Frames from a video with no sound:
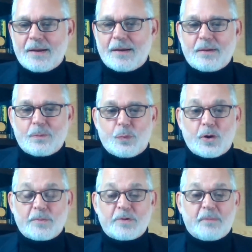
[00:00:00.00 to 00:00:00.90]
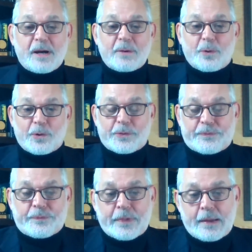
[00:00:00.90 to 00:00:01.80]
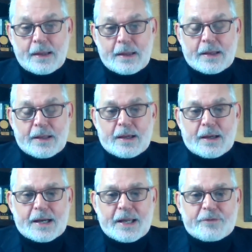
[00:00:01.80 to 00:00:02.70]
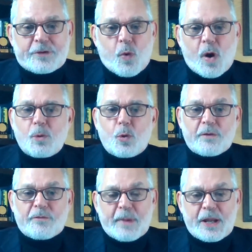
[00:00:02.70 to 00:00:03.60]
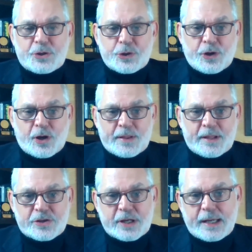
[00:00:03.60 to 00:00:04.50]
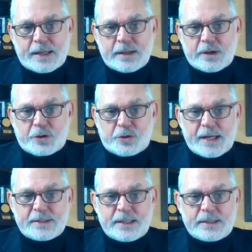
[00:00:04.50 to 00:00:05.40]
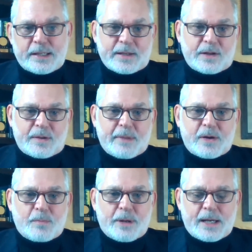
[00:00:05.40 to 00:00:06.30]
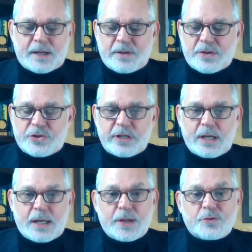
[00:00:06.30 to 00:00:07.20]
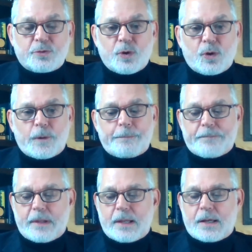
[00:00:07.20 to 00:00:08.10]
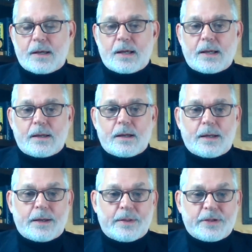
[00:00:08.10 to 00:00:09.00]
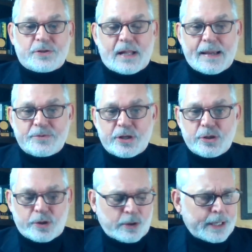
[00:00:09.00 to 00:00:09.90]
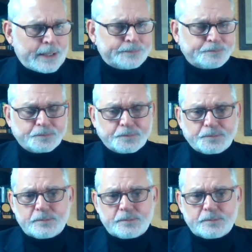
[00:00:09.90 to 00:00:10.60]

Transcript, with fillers: Uh, welcome to my world. Uh, if you want more information on this, I get into great detail on Metabiota and the CIA's role in uh, uh, these labs in Ukraine.